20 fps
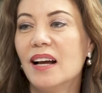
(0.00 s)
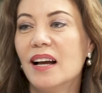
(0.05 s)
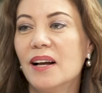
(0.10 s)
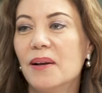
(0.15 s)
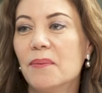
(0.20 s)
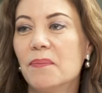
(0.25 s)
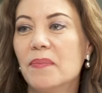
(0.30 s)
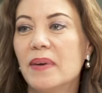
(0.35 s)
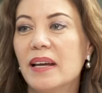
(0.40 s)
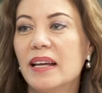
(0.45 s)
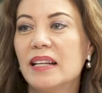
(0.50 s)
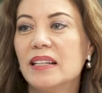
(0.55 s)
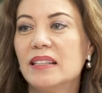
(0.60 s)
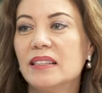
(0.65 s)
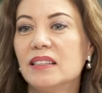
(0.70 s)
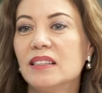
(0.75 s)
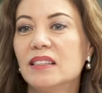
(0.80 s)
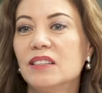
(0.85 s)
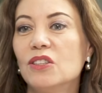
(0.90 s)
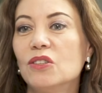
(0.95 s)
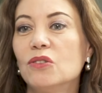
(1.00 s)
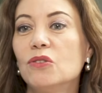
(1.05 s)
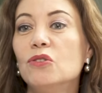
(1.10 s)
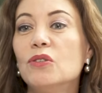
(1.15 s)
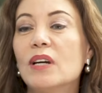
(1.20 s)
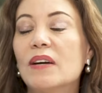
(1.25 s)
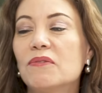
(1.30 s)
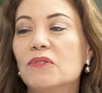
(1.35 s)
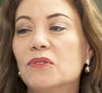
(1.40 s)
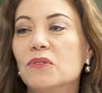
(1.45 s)
And
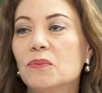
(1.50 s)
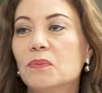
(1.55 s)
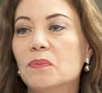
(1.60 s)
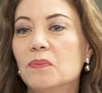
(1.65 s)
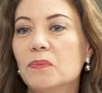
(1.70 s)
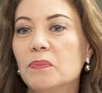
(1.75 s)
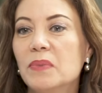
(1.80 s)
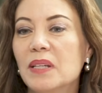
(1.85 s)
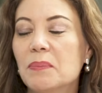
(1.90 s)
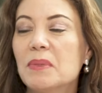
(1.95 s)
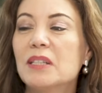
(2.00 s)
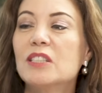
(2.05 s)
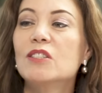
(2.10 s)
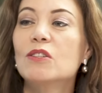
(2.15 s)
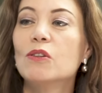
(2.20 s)
you have to be a bit